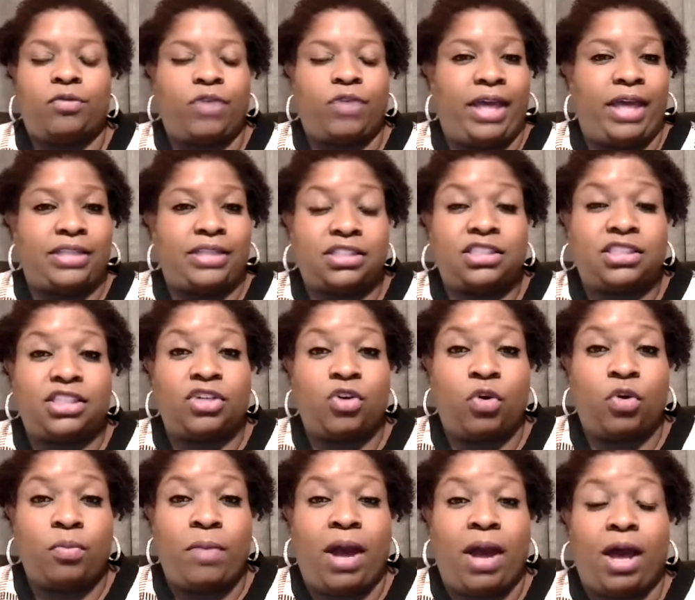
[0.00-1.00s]
as a
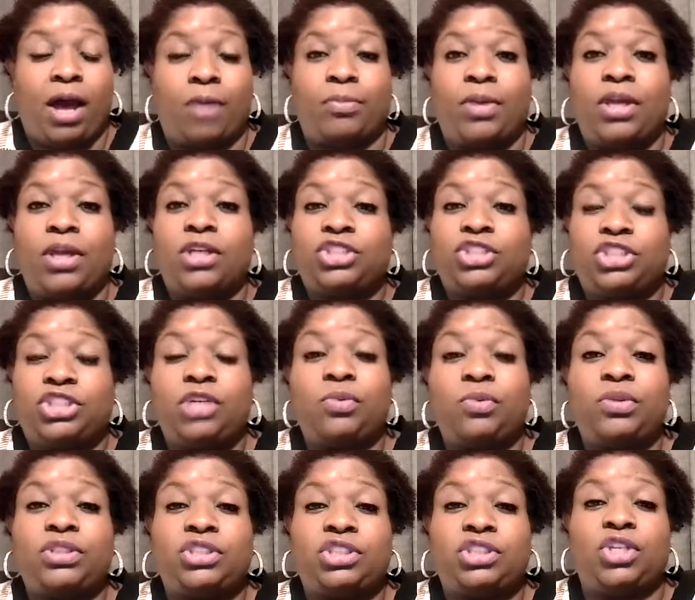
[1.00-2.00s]
single mom. She
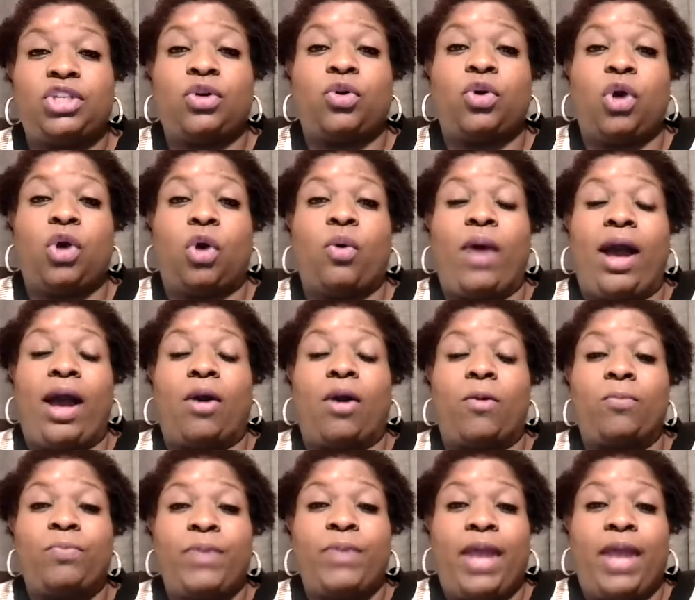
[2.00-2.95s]
would still go out